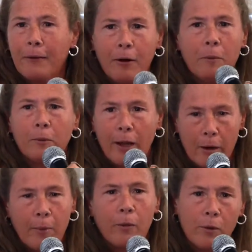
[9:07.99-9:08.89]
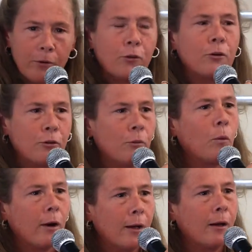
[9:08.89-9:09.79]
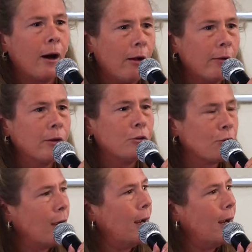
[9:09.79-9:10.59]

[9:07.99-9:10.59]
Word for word: Um, a lot of my research and work in college,